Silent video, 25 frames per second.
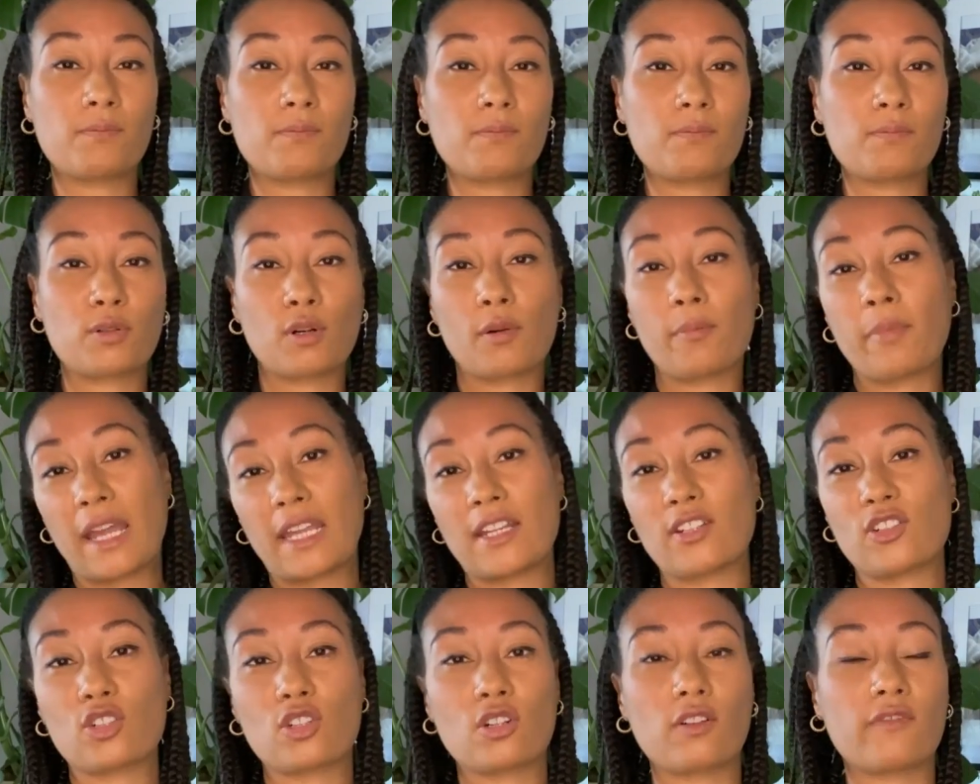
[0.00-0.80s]

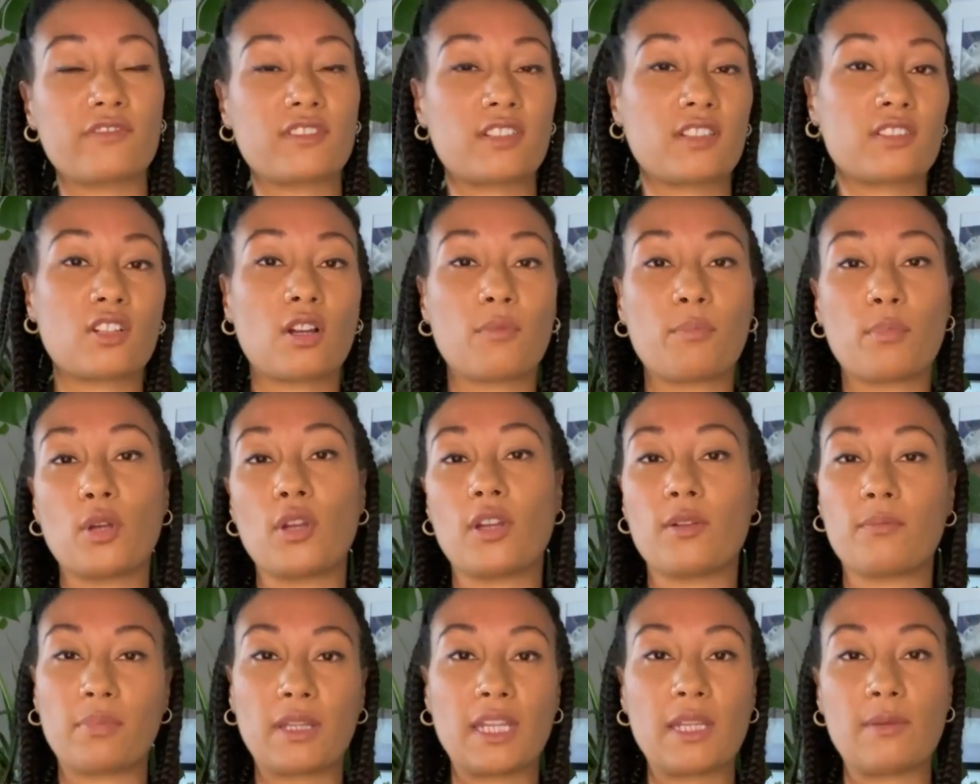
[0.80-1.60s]
probation officers are
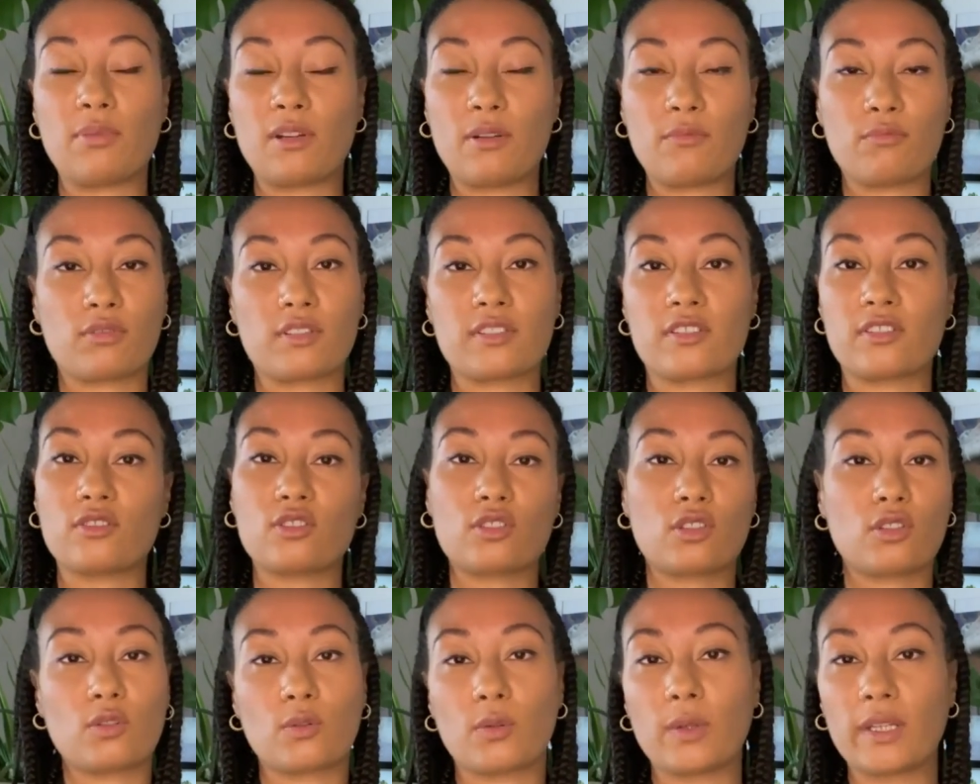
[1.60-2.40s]
putting people in prison
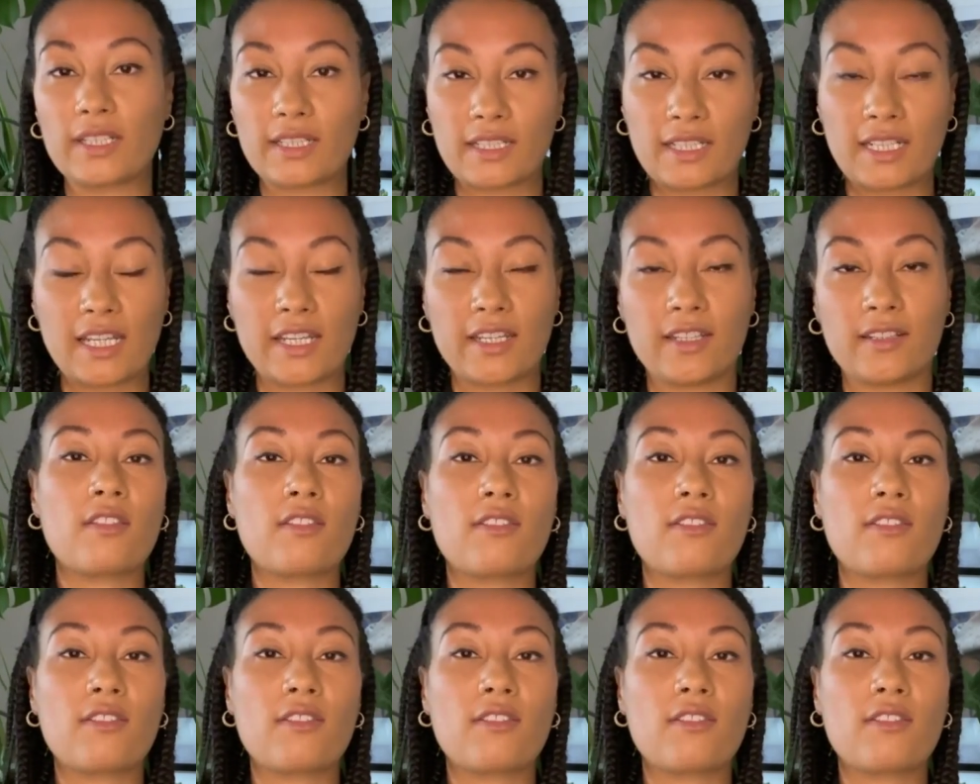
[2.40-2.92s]
too quickly,